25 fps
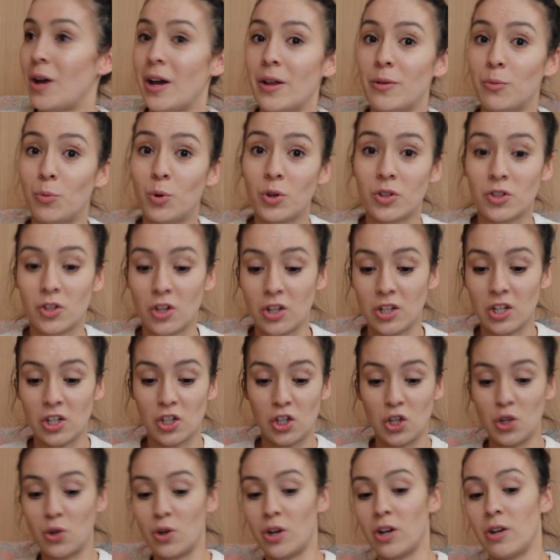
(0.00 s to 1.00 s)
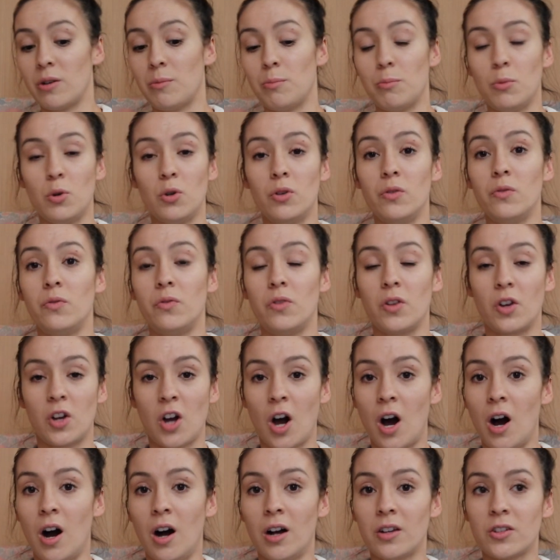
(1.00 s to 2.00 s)
and what's good is you can move the
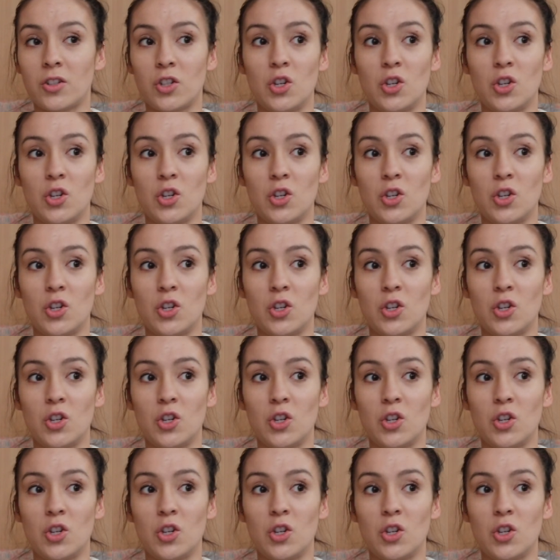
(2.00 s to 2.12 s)
cart,